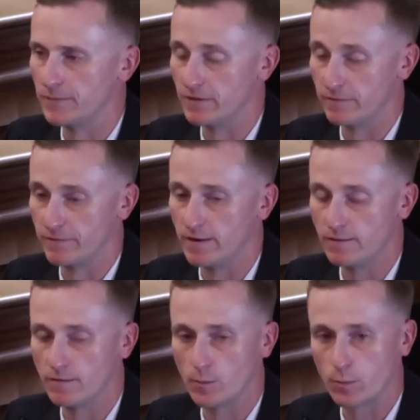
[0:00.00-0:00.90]
defendant
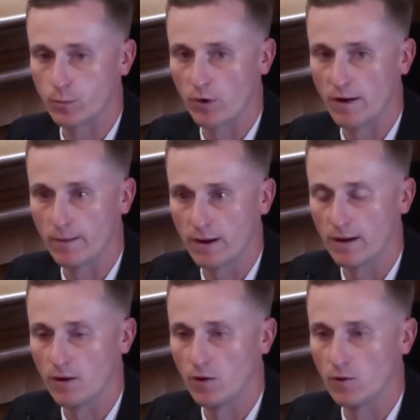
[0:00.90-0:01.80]
brought up
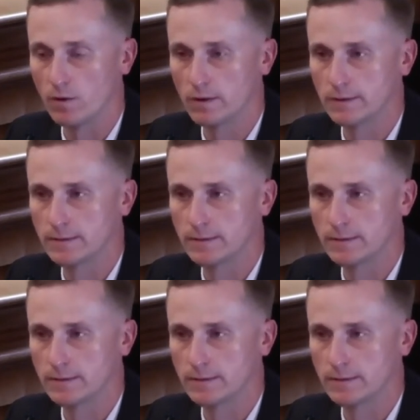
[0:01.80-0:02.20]
how